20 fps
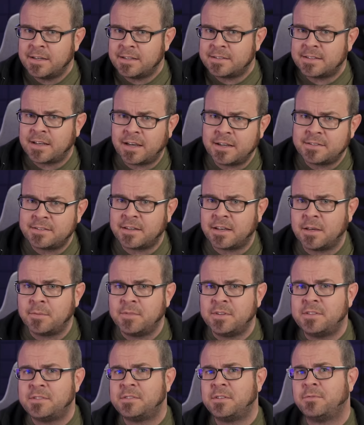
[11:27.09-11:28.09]
It's high
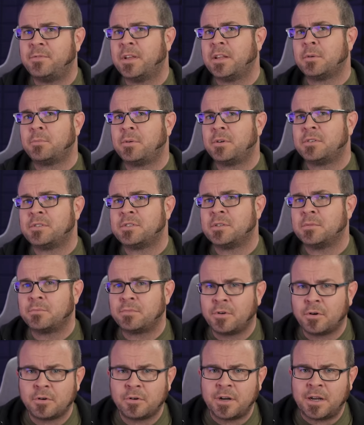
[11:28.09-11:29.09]
time these developers and
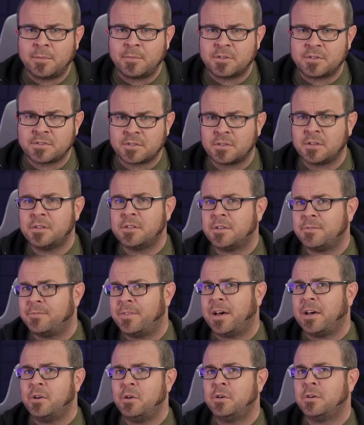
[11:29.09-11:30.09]
programmers learn the
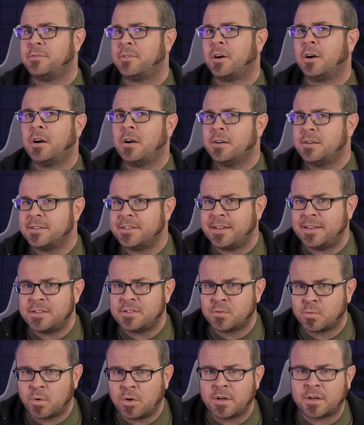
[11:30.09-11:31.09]
value of a hard
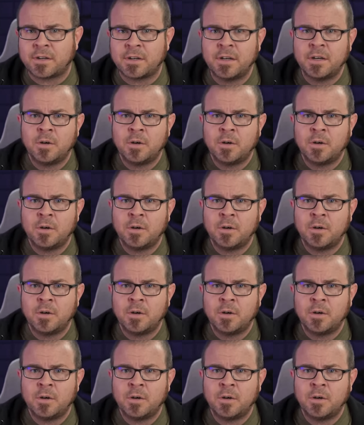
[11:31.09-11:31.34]
day's work